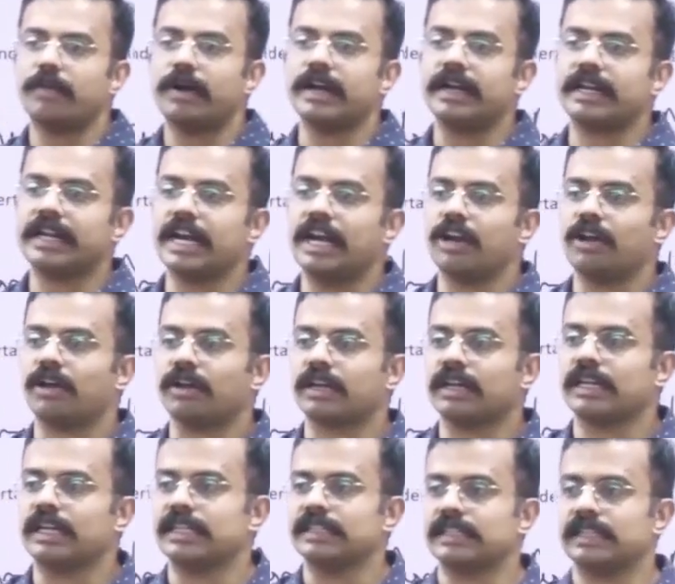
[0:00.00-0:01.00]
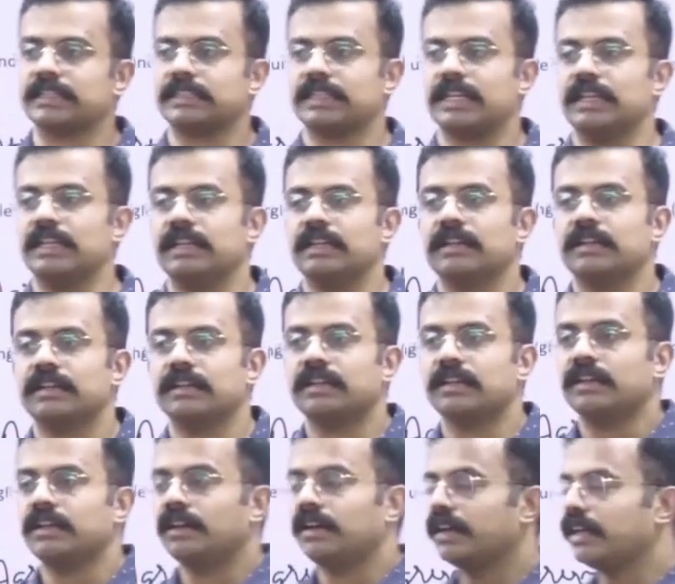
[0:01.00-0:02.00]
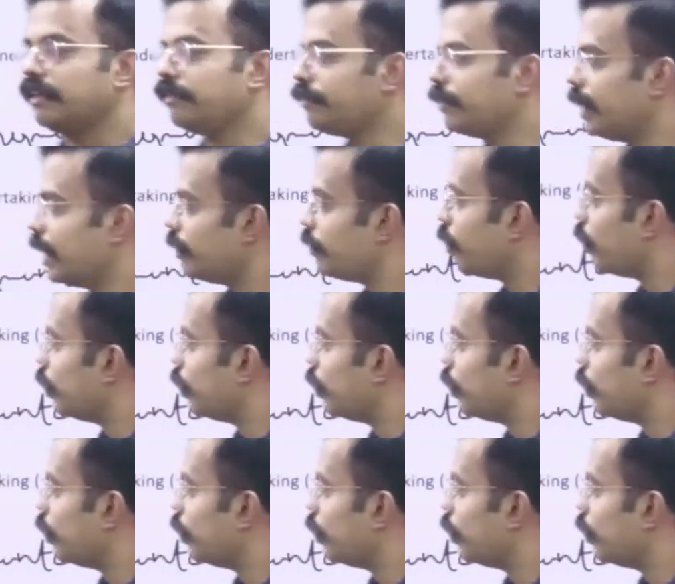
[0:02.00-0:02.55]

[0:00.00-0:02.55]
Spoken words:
World Trade Organization, if they